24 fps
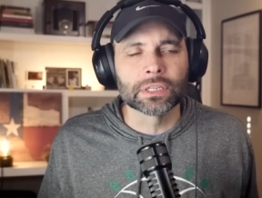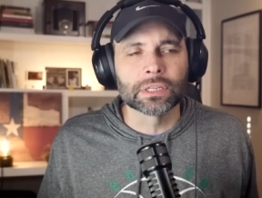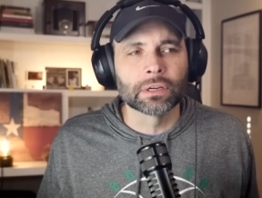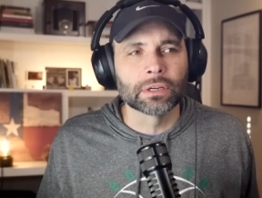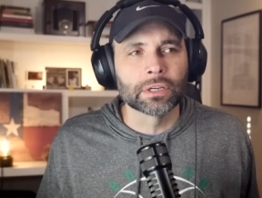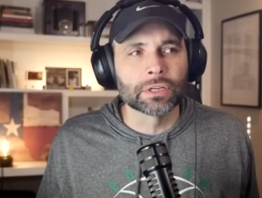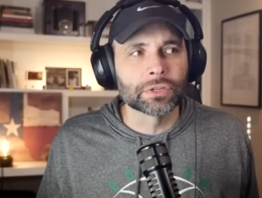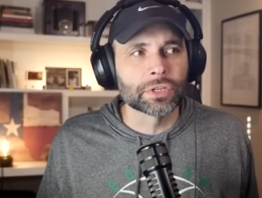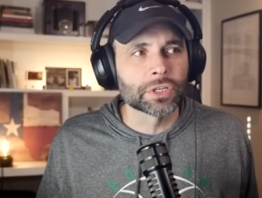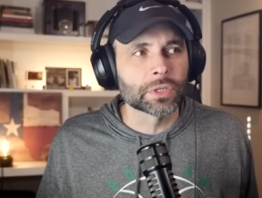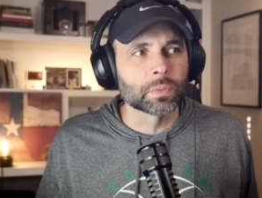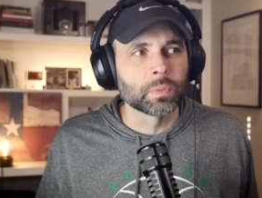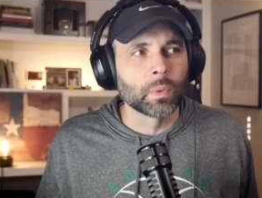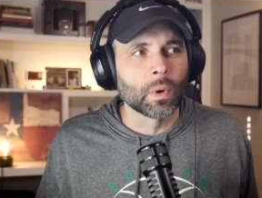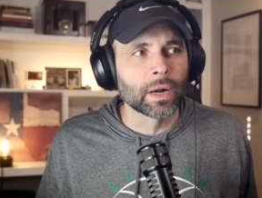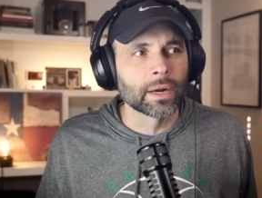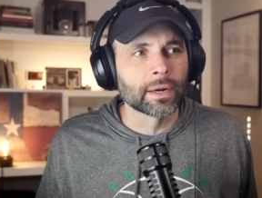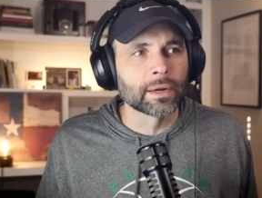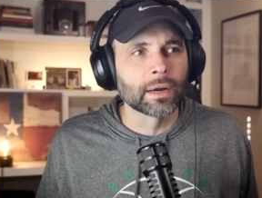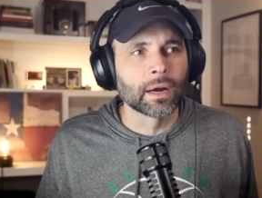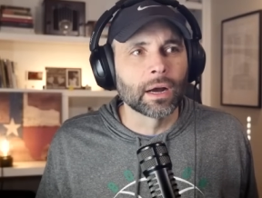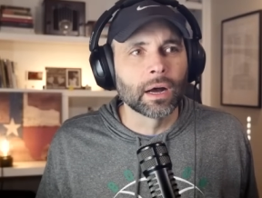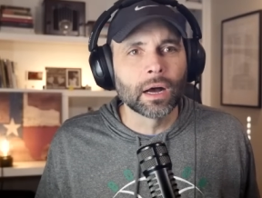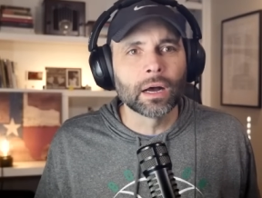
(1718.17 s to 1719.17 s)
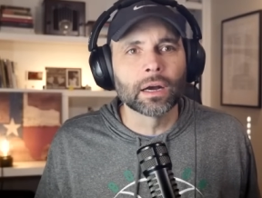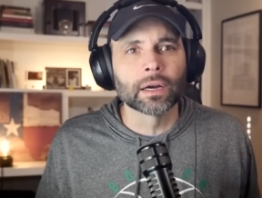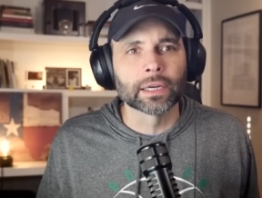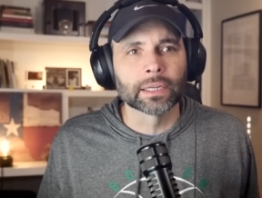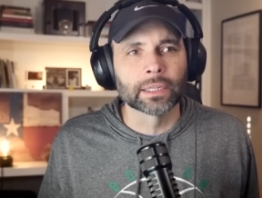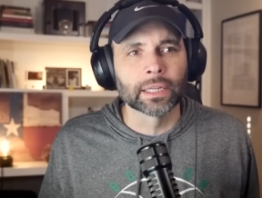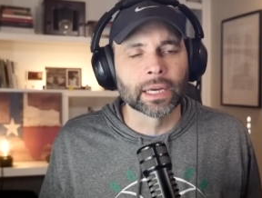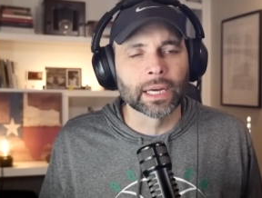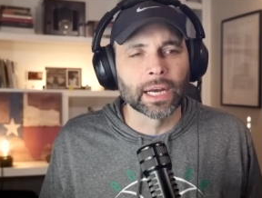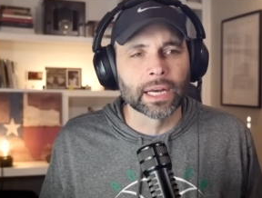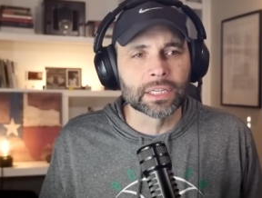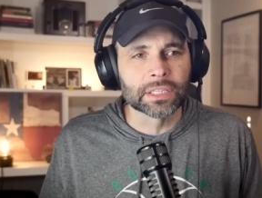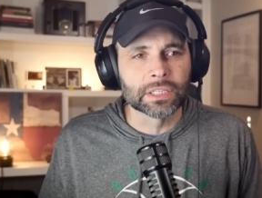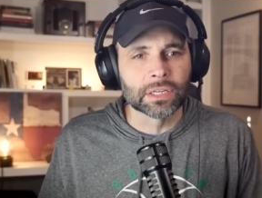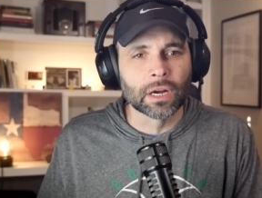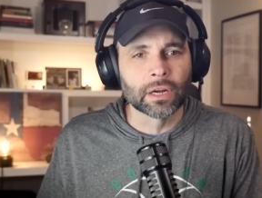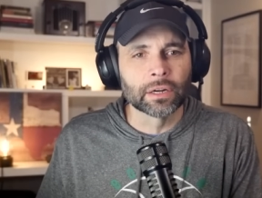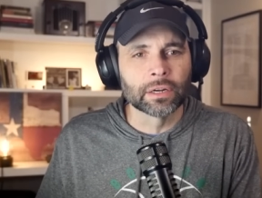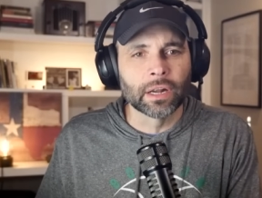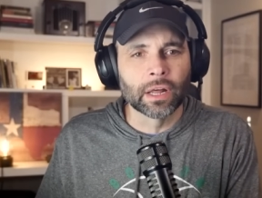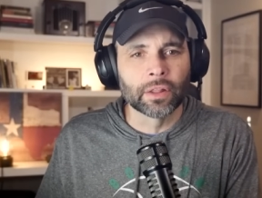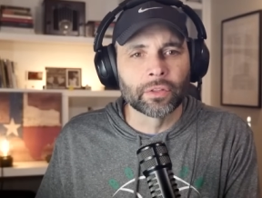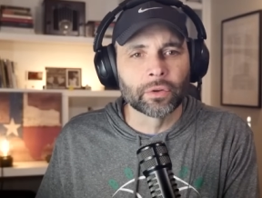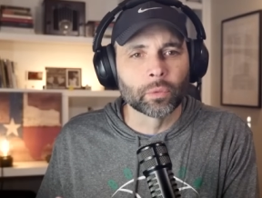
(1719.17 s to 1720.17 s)
You know, you just wanted a hug. And like, I saw
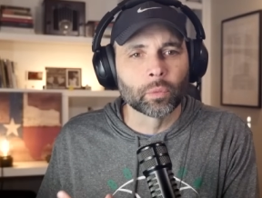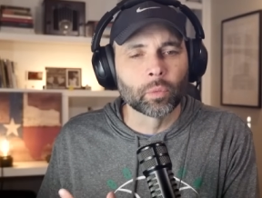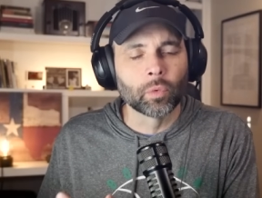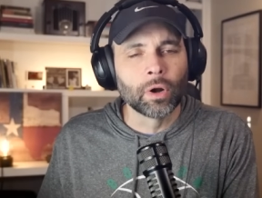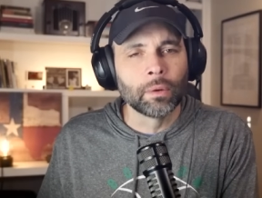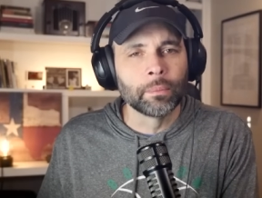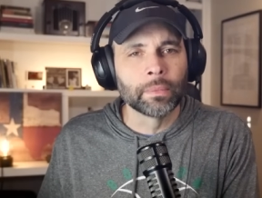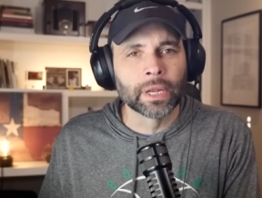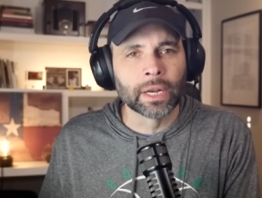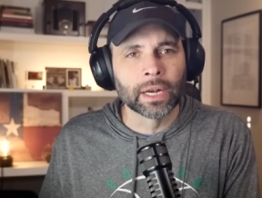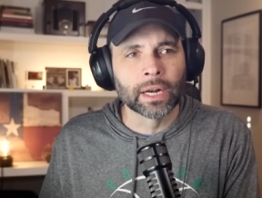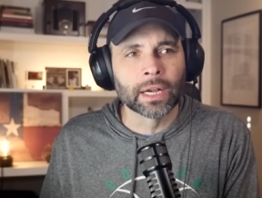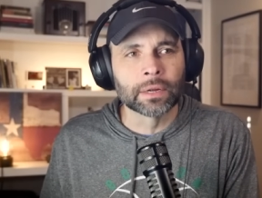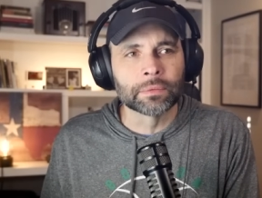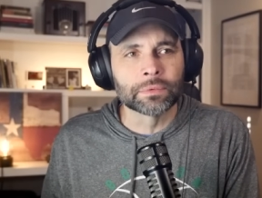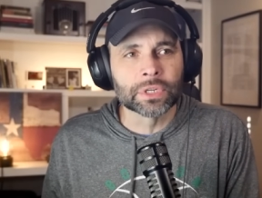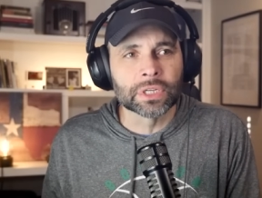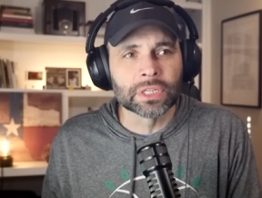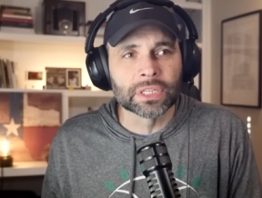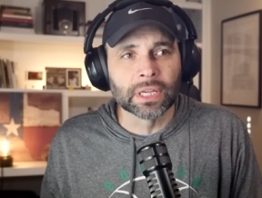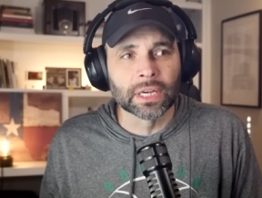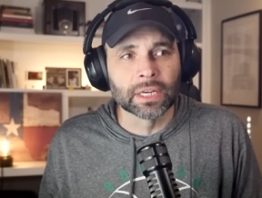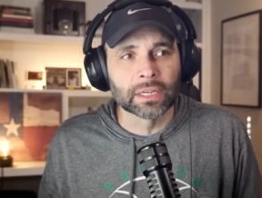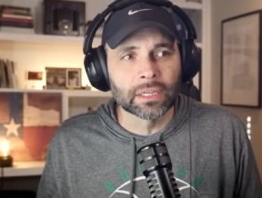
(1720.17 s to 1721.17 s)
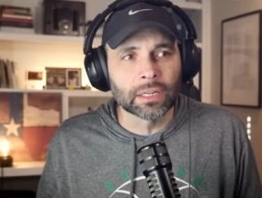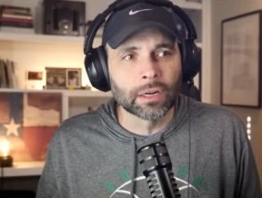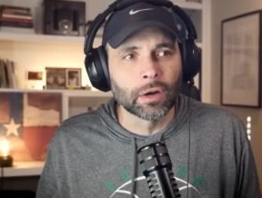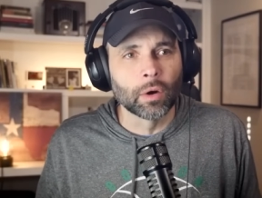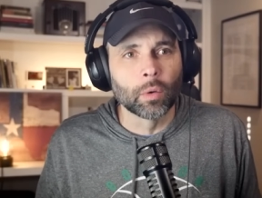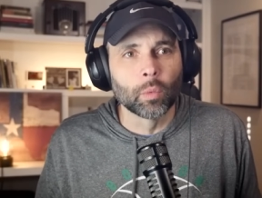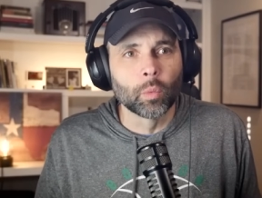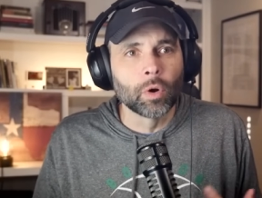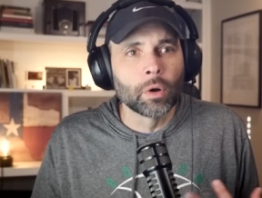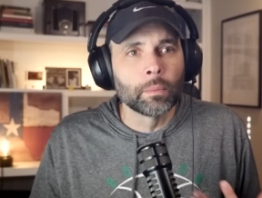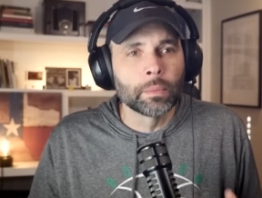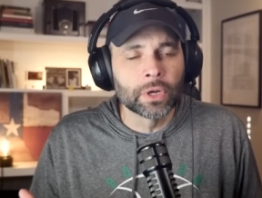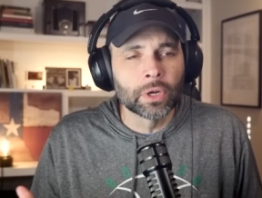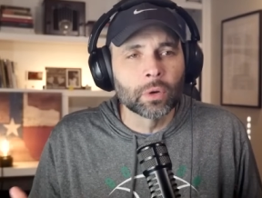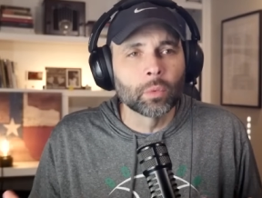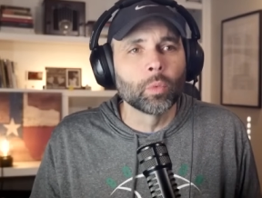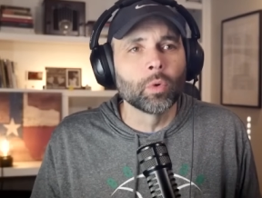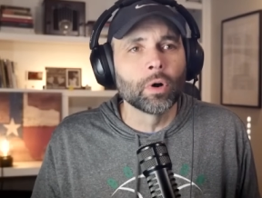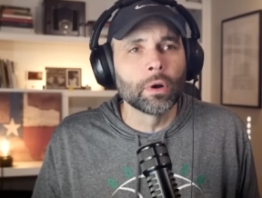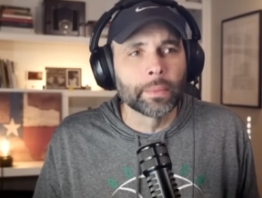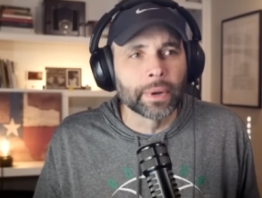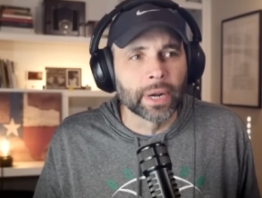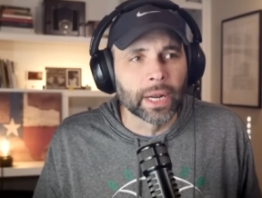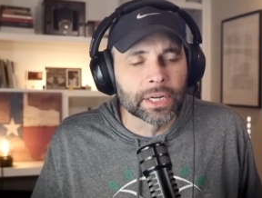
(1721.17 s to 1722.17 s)
another woman and I'm just like, you know, a woman to
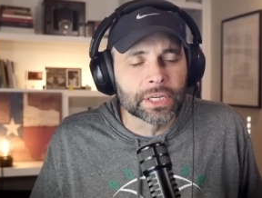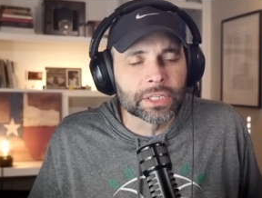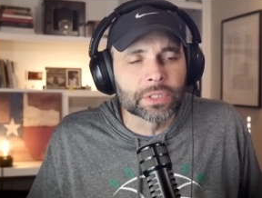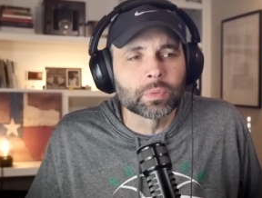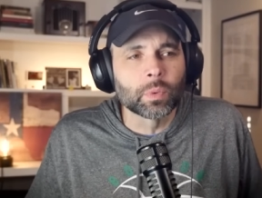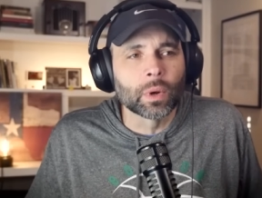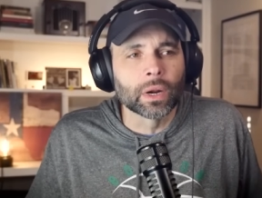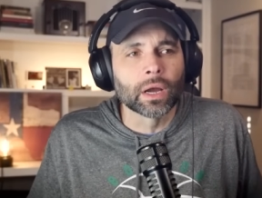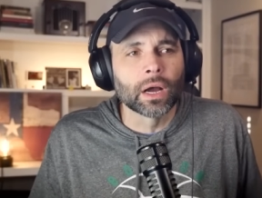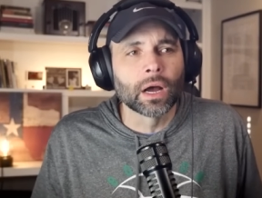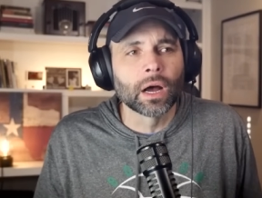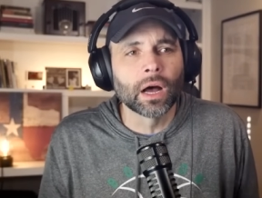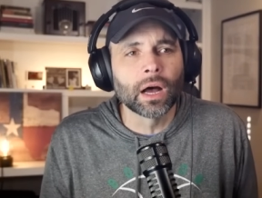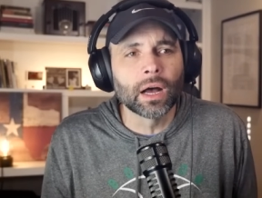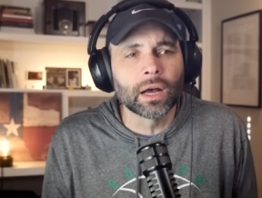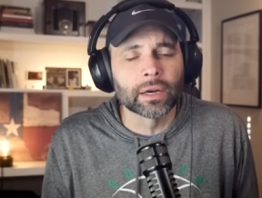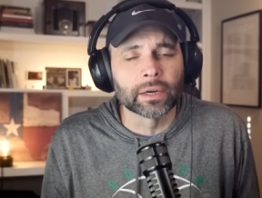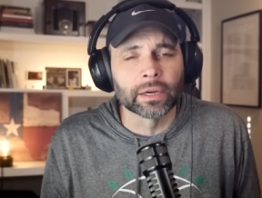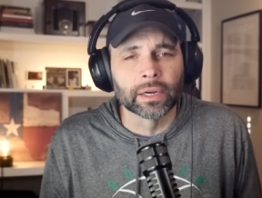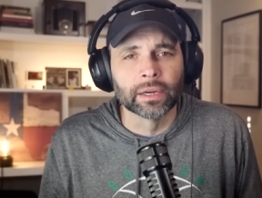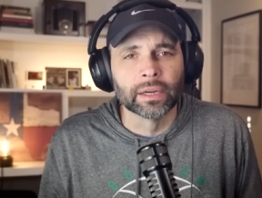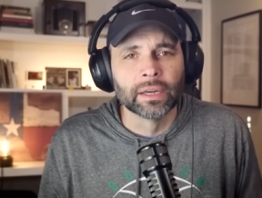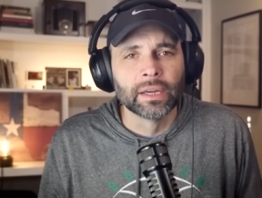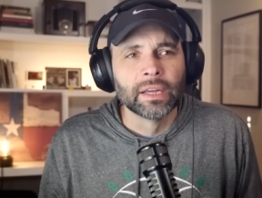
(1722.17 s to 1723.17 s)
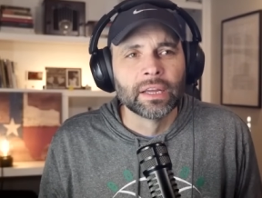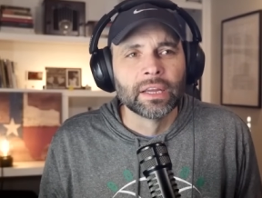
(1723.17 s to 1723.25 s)
woman, I just want a hug.